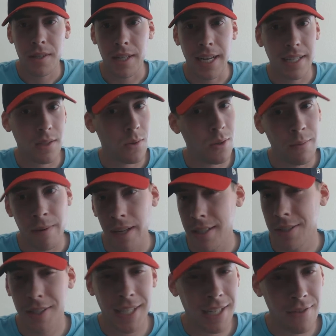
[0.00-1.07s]
Today's
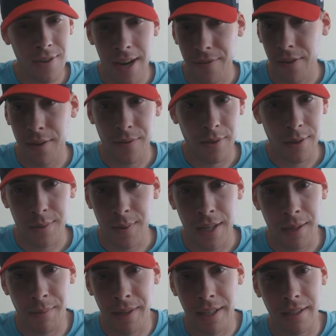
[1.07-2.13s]
quarterbacks, you can't draft in the 1st
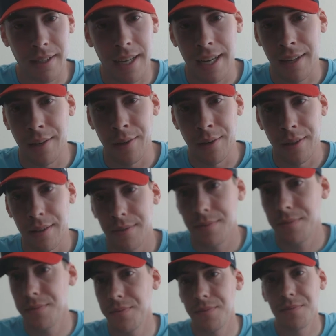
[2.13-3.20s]
round, man. Can't
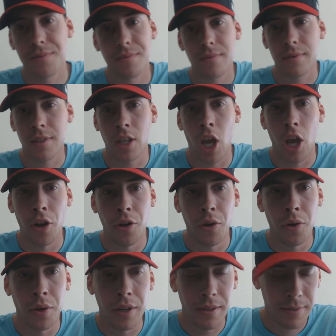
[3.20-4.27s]

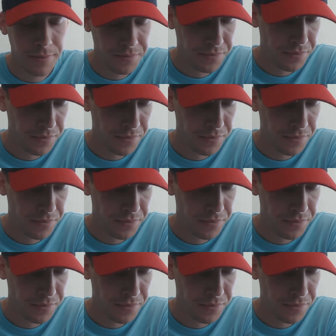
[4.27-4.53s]
do it.